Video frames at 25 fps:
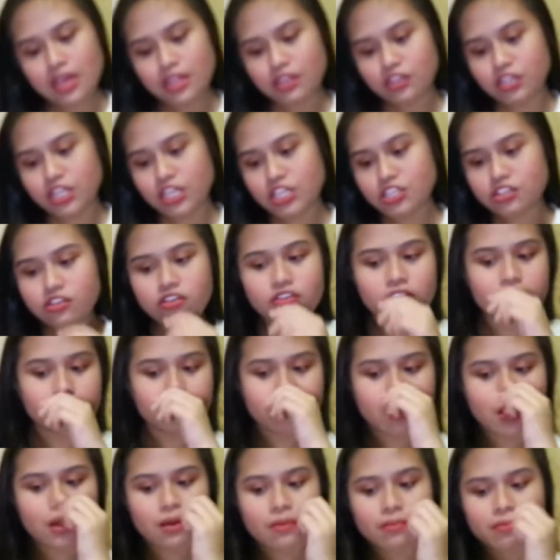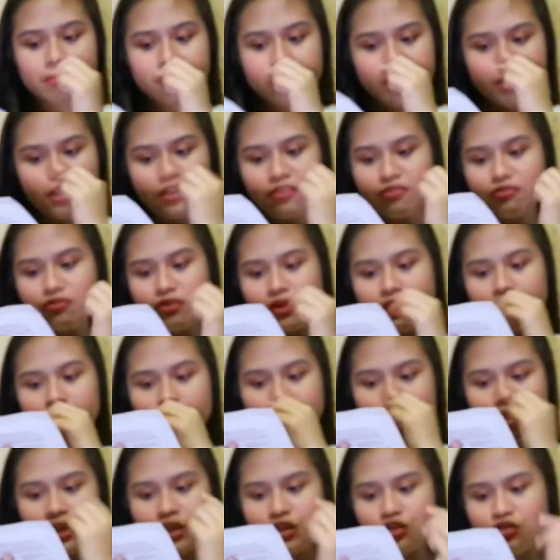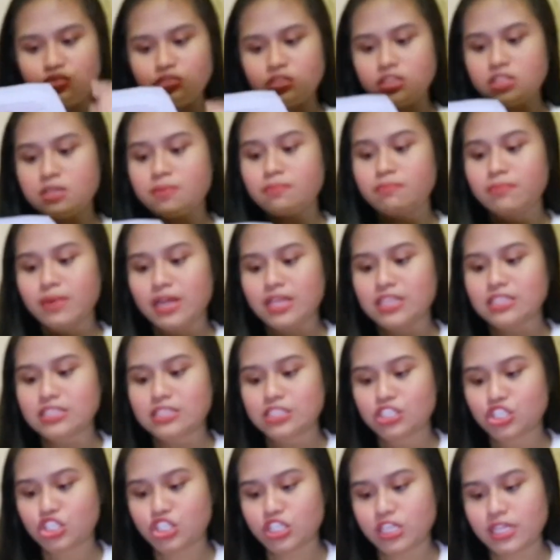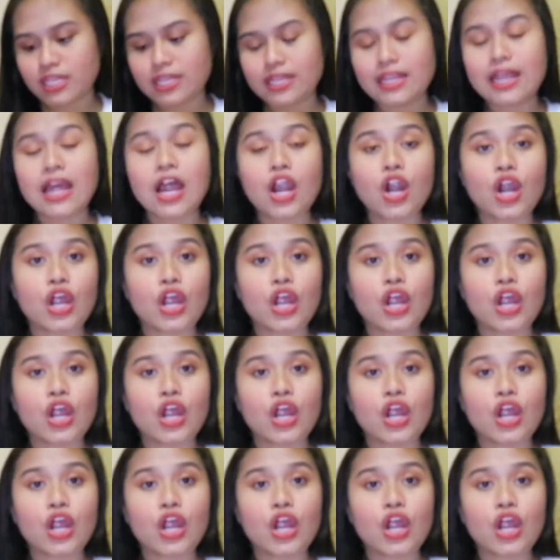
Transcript: Nature Republic Real Nature Mask Sheet